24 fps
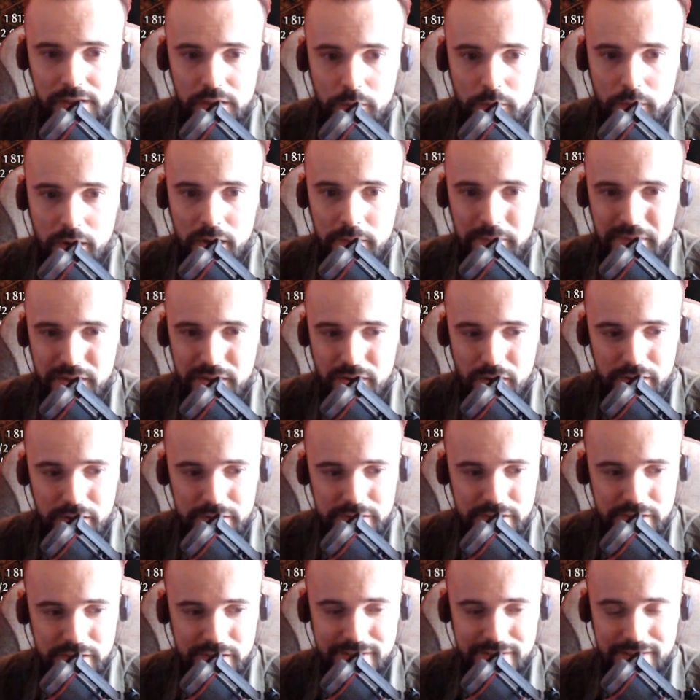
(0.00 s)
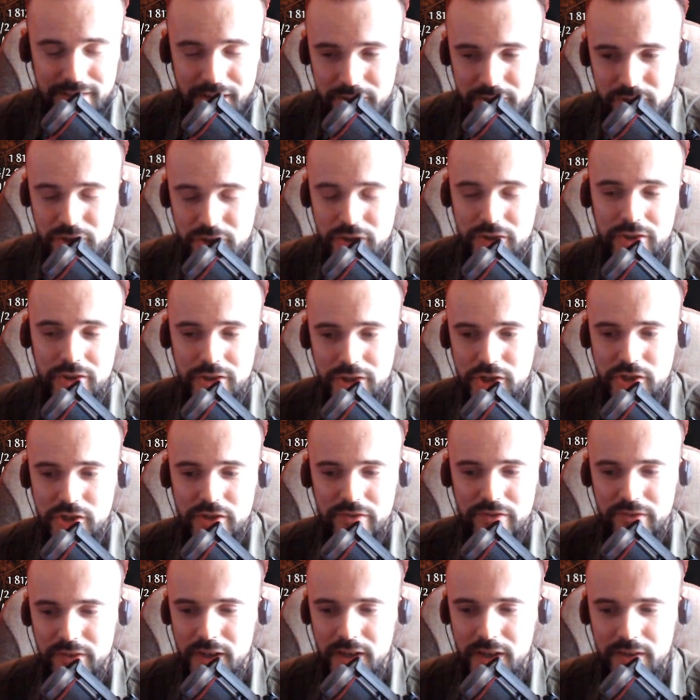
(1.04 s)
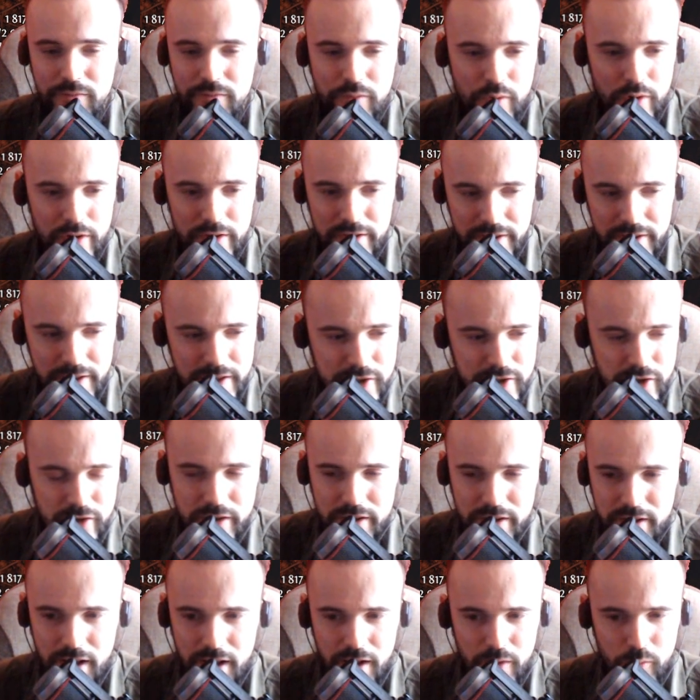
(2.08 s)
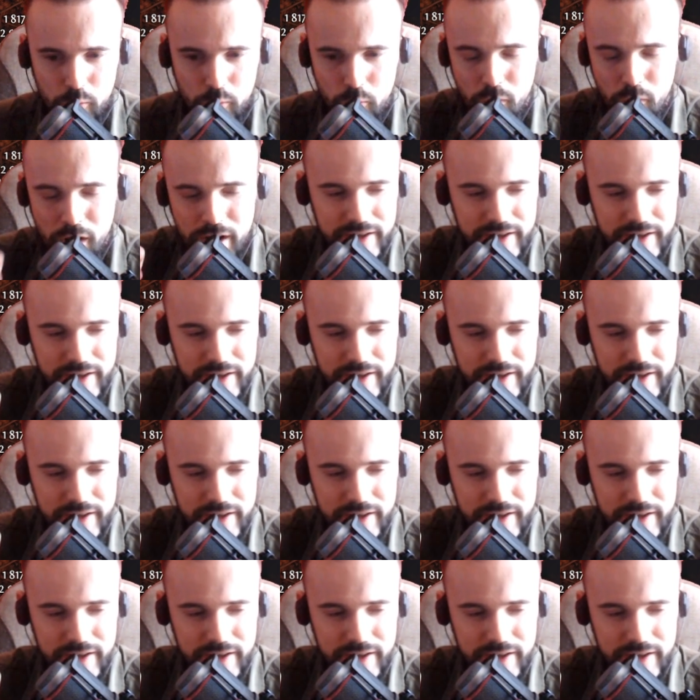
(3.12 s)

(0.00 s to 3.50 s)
way because it's such a niche thing for literally one